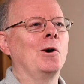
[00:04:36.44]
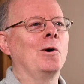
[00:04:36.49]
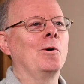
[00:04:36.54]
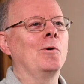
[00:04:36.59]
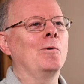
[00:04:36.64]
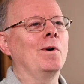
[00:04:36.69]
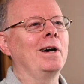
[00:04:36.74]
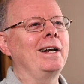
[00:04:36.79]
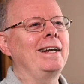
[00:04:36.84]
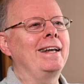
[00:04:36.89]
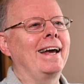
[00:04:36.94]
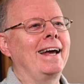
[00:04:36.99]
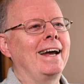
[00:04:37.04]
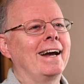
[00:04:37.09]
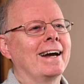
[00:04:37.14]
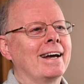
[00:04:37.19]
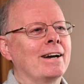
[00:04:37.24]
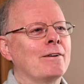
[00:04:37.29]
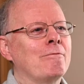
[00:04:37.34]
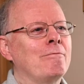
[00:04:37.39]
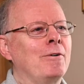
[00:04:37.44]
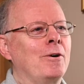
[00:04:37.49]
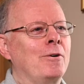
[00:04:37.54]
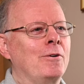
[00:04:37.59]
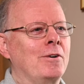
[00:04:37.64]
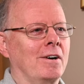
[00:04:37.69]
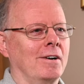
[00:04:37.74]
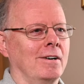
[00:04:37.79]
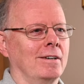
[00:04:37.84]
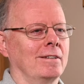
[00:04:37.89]
One day I got a phone
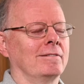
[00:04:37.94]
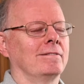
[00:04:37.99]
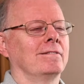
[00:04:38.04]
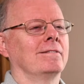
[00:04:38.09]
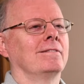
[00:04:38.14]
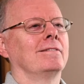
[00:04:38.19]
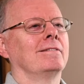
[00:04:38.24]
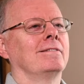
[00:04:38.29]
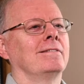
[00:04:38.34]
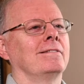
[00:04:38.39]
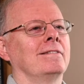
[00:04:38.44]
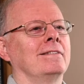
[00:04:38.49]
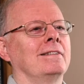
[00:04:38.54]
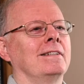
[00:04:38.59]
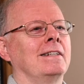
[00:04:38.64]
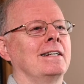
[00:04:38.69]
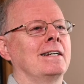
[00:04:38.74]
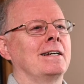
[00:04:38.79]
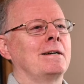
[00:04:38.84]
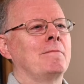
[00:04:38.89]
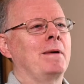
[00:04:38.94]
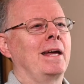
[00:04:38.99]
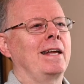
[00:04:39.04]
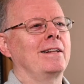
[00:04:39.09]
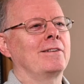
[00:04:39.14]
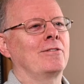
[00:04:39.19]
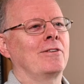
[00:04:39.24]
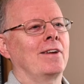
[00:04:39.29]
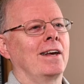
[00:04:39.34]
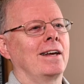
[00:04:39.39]
call. A man
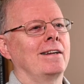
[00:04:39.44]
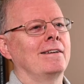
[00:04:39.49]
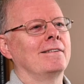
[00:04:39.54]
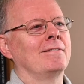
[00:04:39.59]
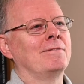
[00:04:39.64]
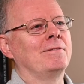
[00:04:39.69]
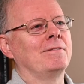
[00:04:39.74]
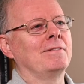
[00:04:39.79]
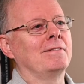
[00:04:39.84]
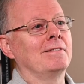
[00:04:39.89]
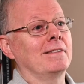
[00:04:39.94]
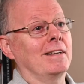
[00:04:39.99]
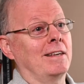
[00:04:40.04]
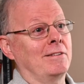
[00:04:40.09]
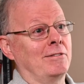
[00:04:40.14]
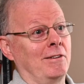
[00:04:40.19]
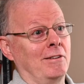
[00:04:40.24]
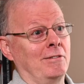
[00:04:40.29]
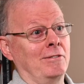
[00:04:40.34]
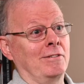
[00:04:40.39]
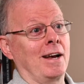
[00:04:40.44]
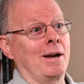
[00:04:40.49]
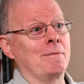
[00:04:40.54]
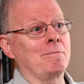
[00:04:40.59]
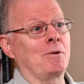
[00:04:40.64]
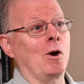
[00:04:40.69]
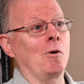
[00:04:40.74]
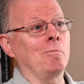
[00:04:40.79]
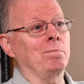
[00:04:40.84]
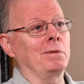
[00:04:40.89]
said, "Is this Tom
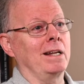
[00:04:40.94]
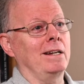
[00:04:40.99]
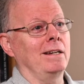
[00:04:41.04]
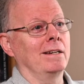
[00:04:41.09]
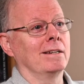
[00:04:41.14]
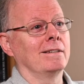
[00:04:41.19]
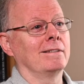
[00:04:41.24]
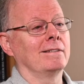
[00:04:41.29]
Copeland?"